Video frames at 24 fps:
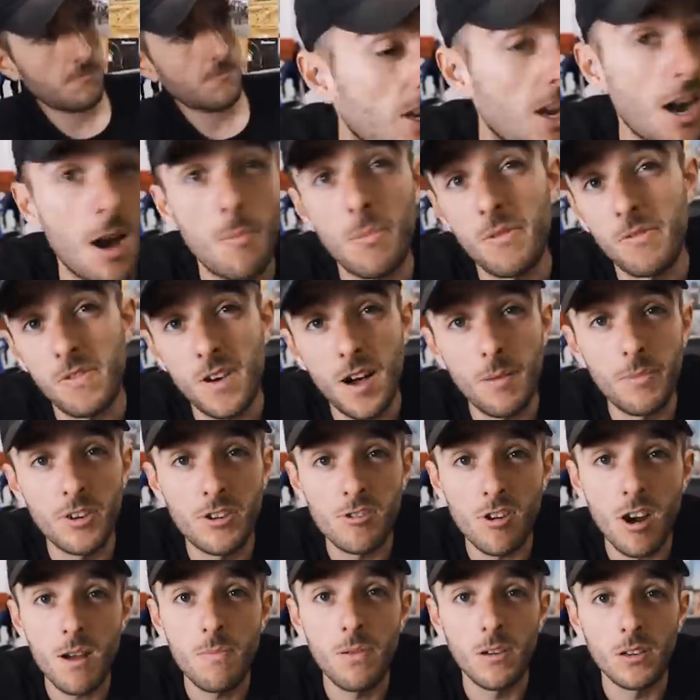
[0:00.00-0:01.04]
Carbon fiber
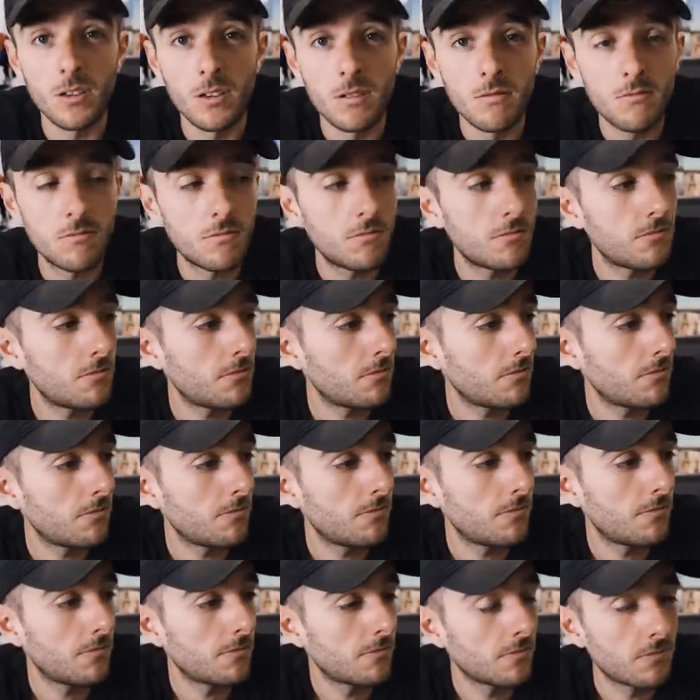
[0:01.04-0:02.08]
tripod.
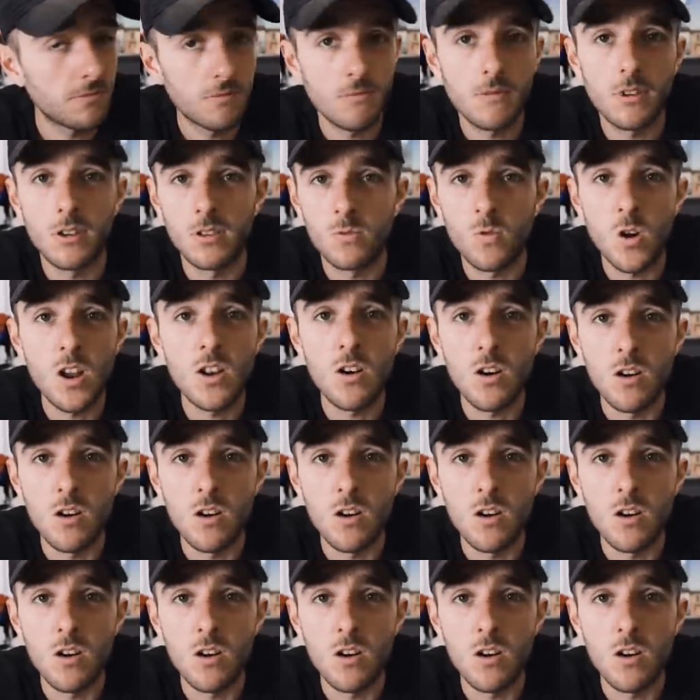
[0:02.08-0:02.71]
Because why